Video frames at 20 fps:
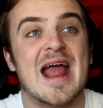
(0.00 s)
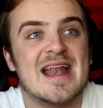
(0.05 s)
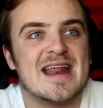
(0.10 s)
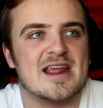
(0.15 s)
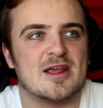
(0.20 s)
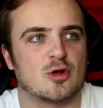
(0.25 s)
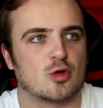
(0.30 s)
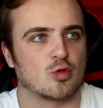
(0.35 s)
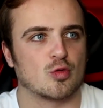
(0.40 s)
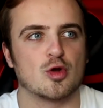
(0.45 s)

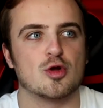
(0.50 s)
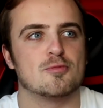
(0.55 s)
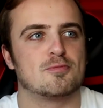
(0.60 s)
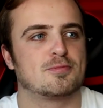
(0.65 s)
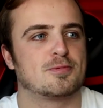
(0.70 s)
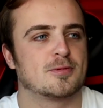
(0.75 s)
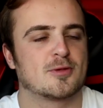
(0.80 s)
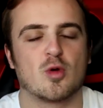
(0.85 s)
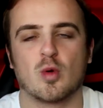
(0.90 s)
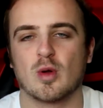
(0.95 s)
any
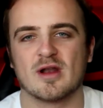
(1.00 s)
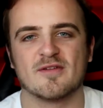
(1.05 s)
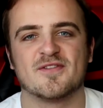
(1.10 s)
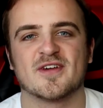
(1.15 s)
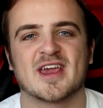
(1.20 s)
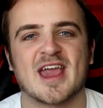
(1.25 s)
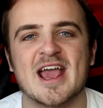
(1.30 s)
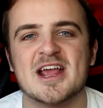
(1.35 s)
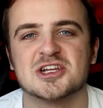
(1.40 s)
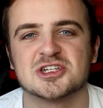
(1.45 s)
group
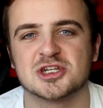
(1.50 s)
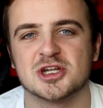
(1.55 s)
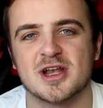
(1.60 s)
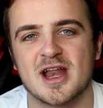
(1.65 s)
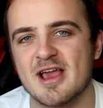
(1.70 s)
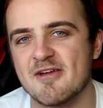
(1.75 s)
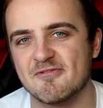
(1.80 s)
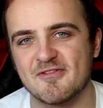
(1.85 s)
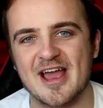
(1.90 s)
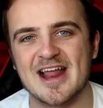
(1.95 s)

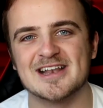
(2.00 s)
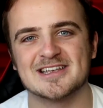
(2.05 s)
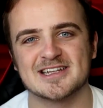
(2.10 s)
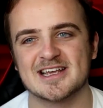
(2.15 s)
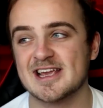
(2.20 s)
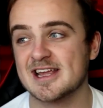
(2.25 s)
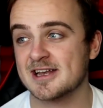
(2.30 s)
qualification event